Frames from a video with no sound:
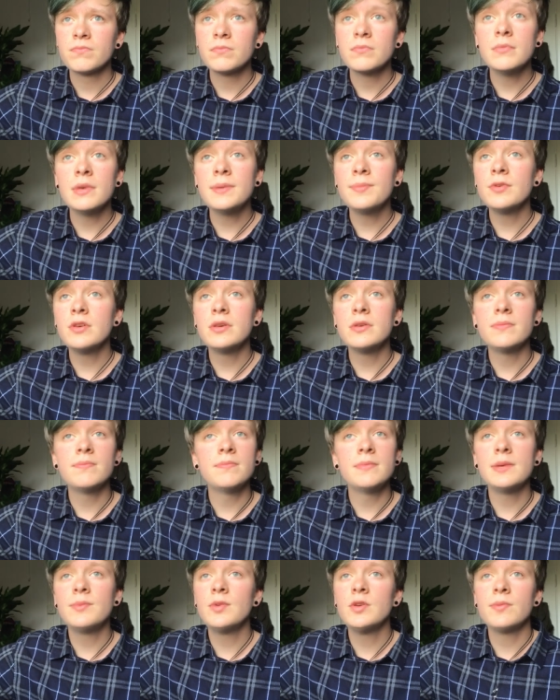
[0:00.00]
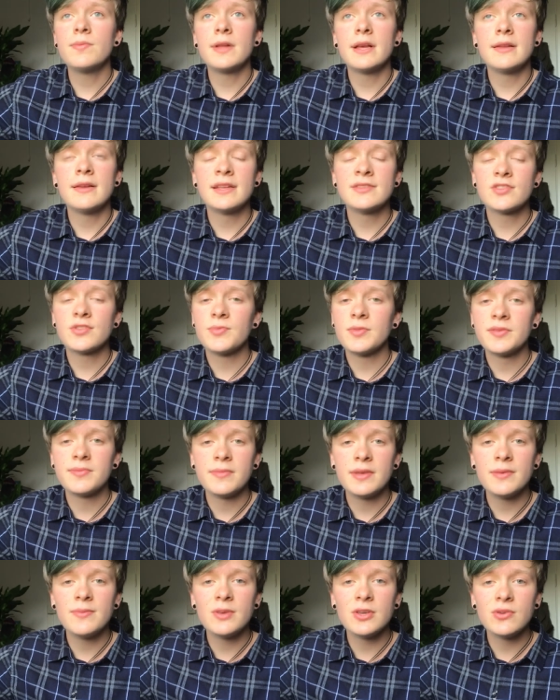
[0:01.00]
maybe you play an instrument,
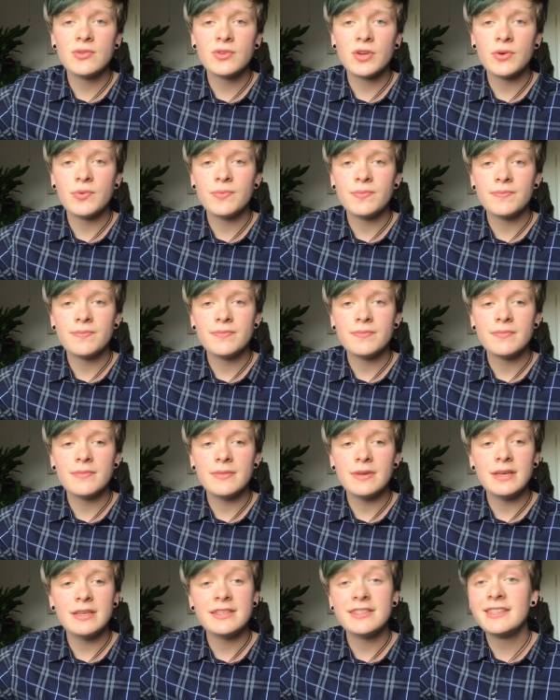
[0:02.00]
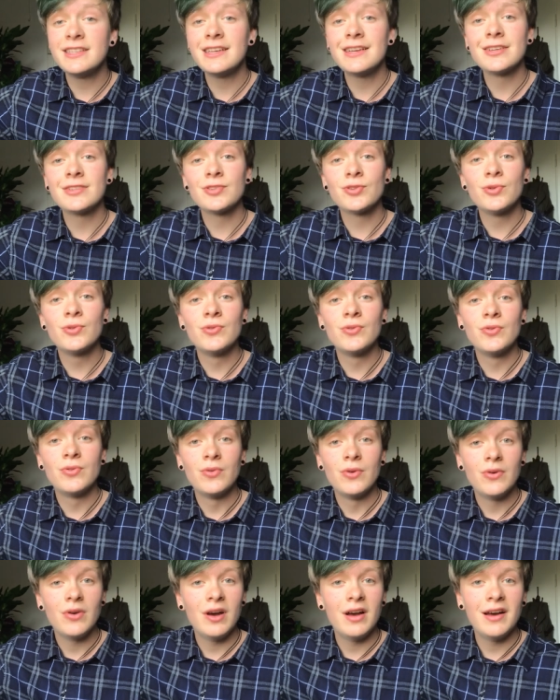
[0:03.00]
maybe you don't sing at all,
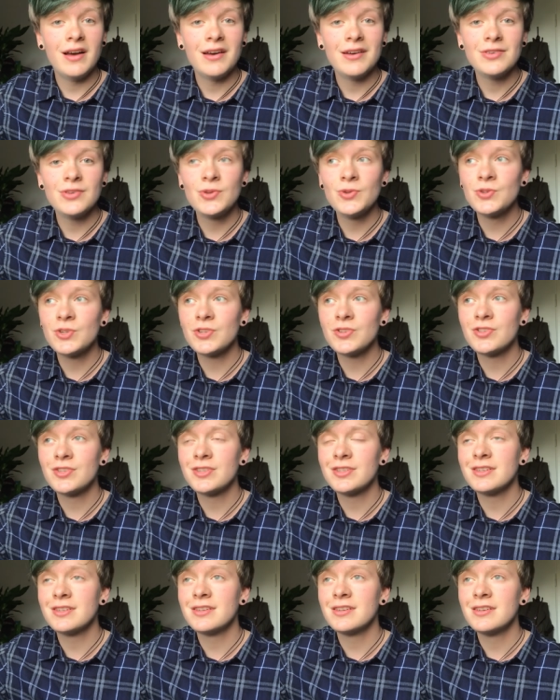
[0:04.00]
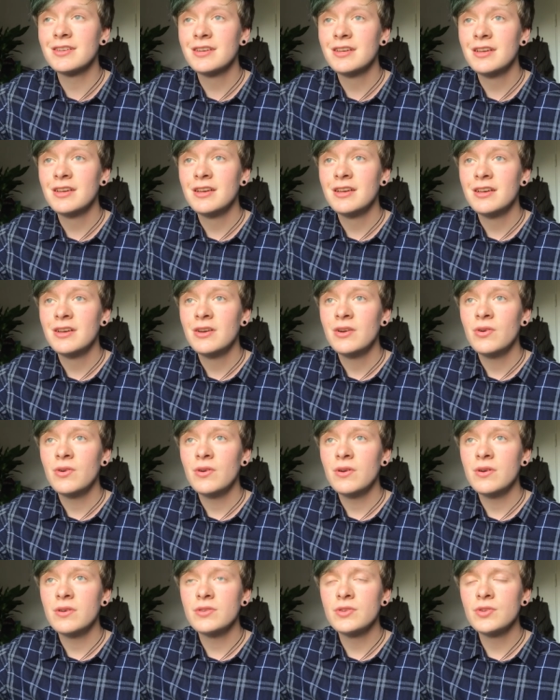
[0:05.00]

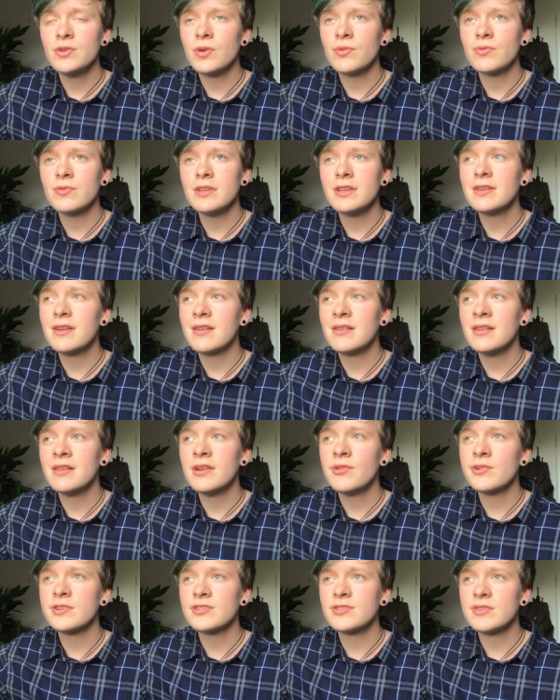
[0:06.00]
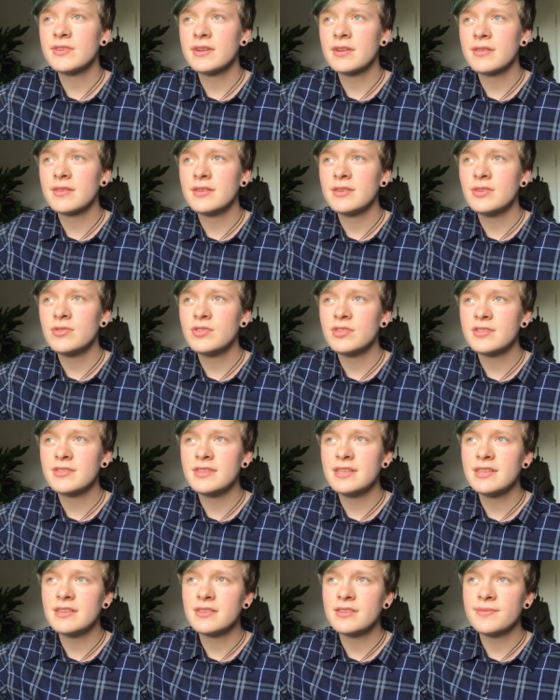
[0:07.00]
you don't need any lyrics or anything, you just
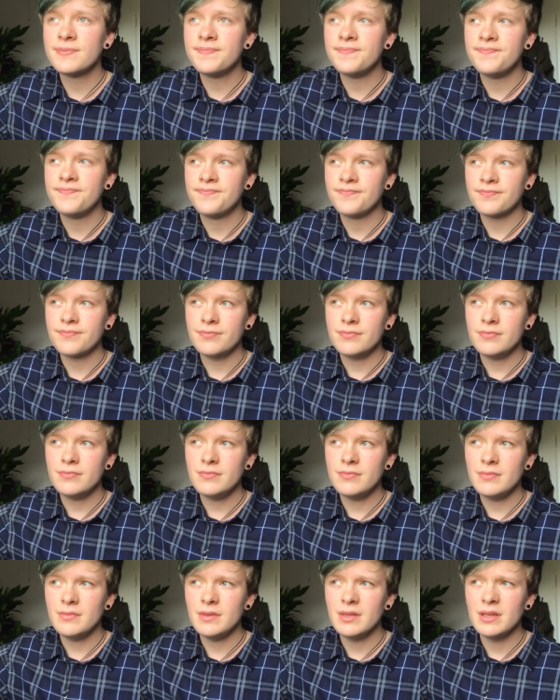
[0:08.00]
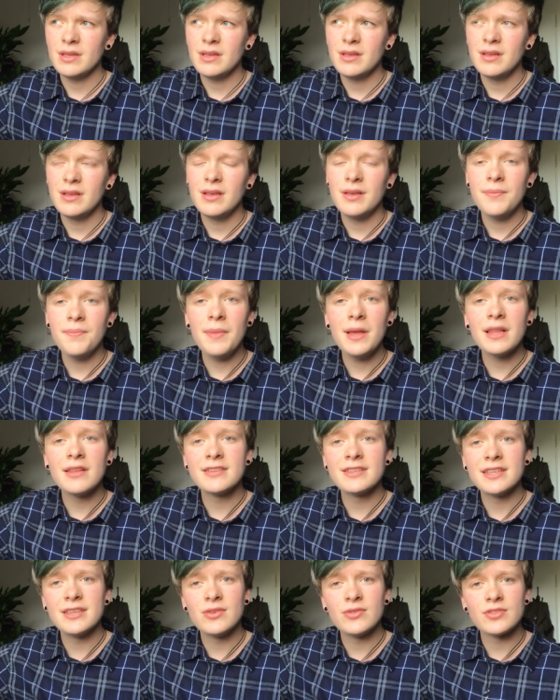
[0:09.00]
need a
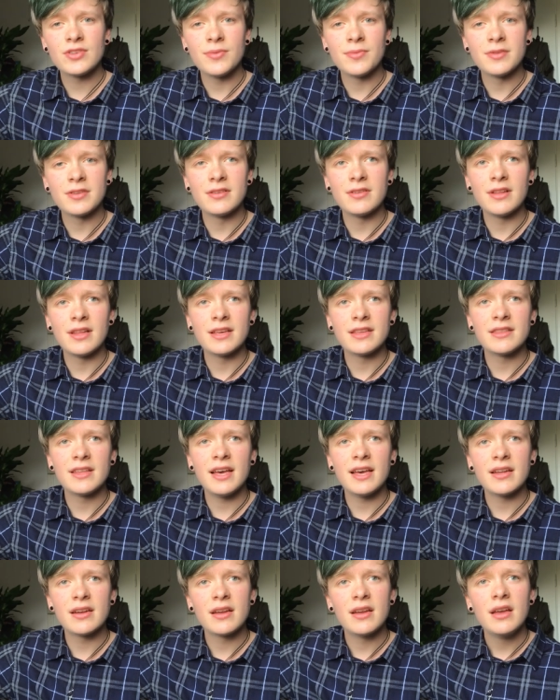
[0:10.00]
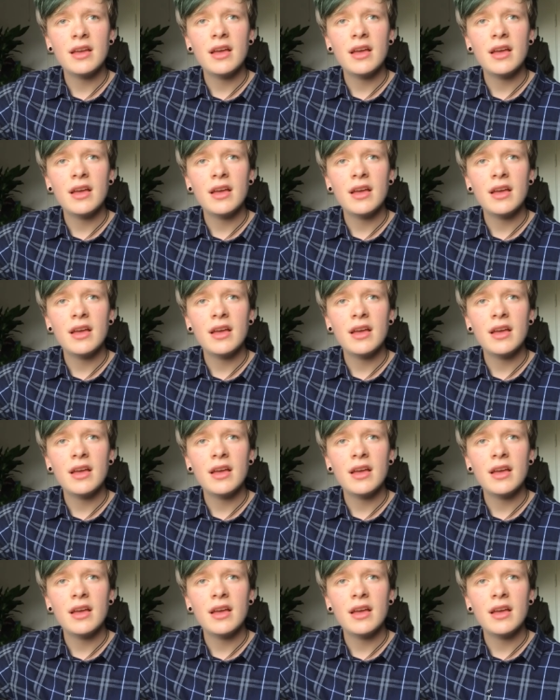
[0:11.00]
melody or something like that.